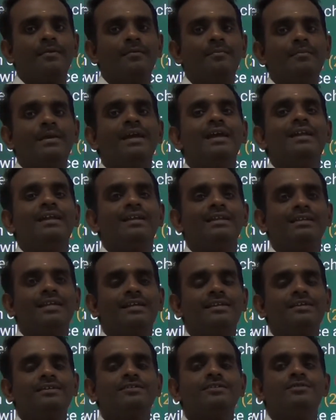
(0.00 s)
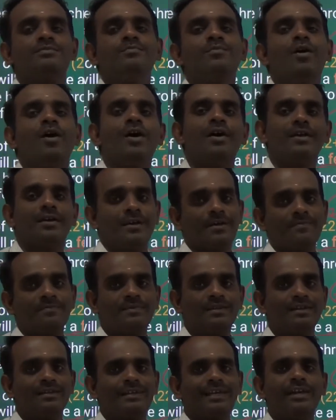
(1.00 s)
male, that is boy.
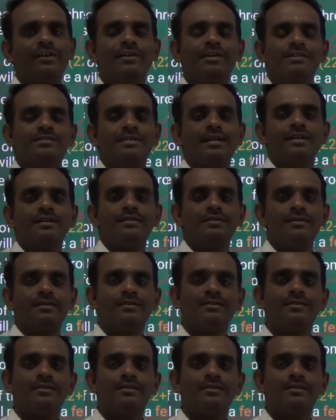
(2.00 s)
Can you understand?